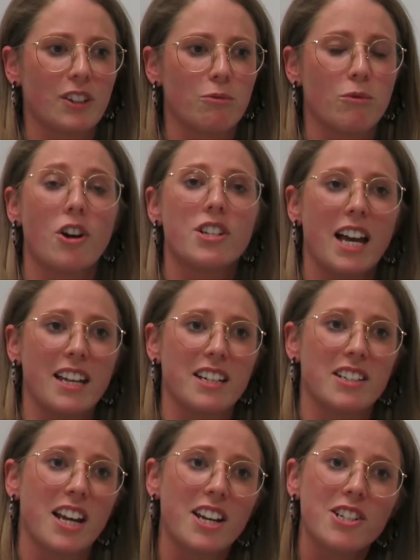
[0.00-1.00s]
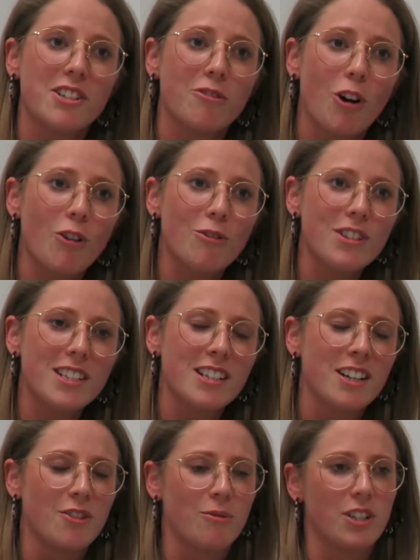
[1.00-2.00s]
rotating teaching roles,
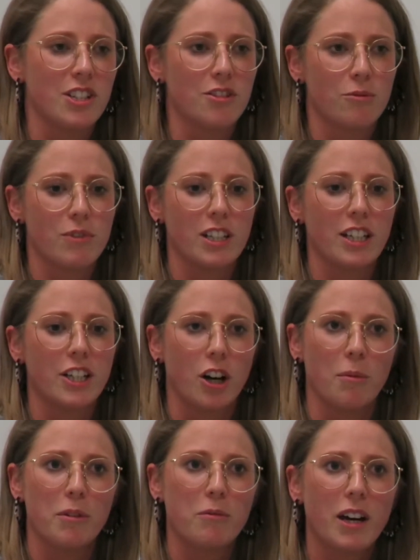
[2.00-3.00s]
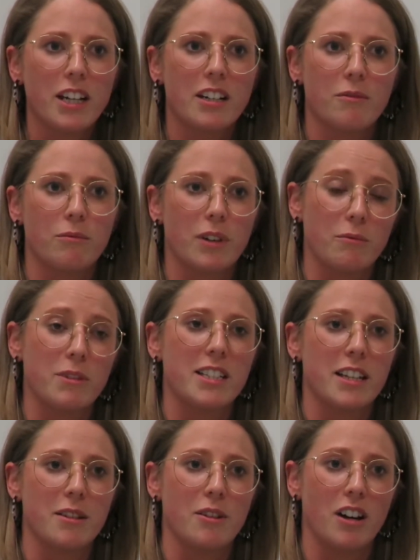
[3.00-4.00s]
which is a really common one when we
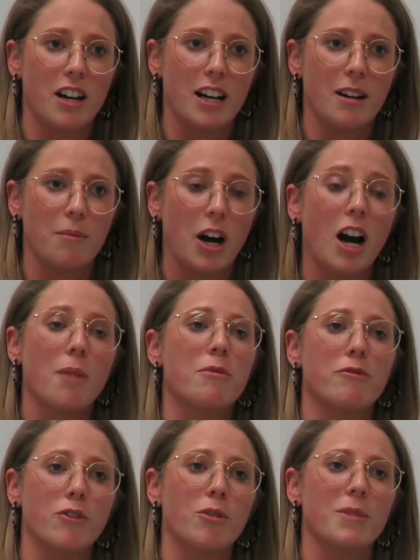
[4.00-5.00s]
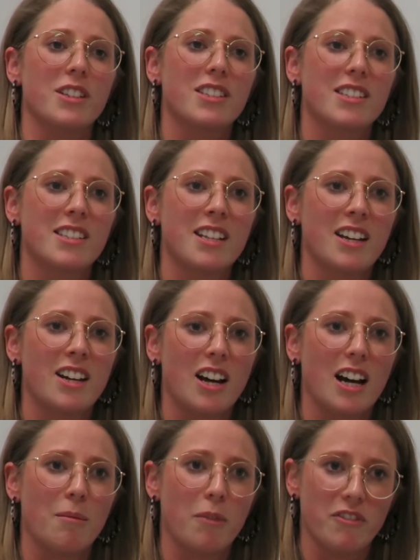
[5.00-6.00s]
see high performance
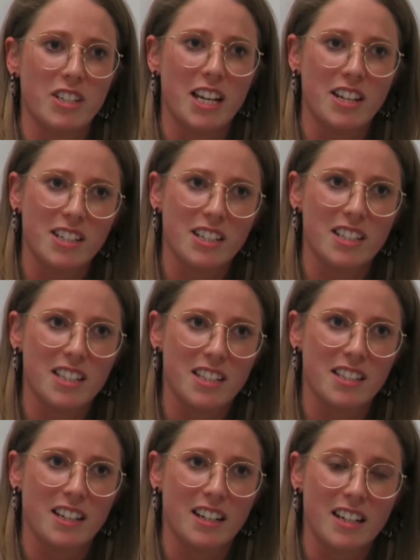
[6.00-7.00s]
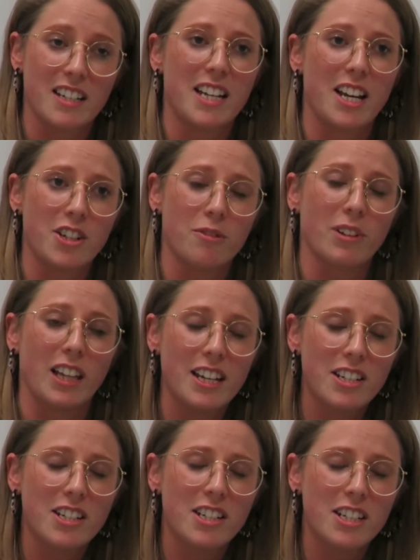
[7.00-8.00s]
of a teaching assistant and a teacher
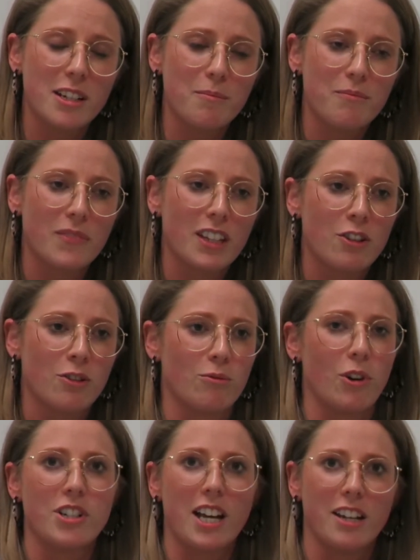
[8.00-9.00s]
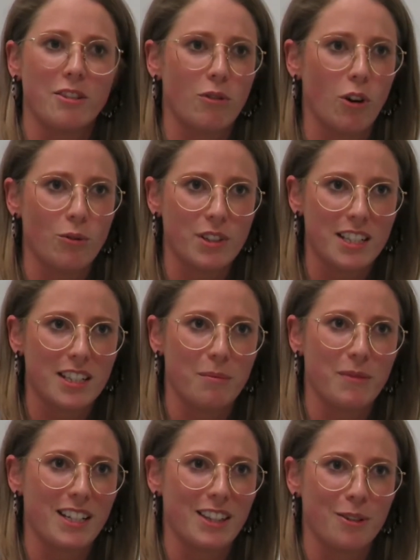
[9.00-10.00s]
relationship. Rotating roles is
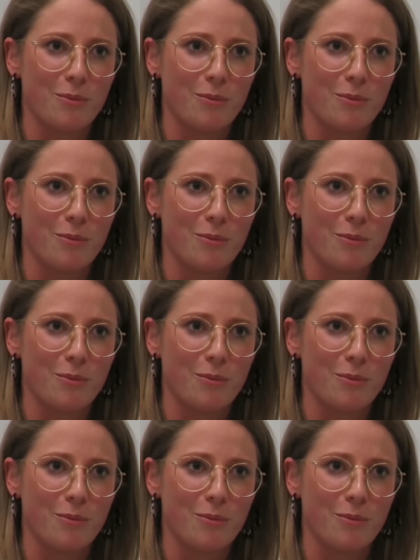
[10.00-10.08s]
something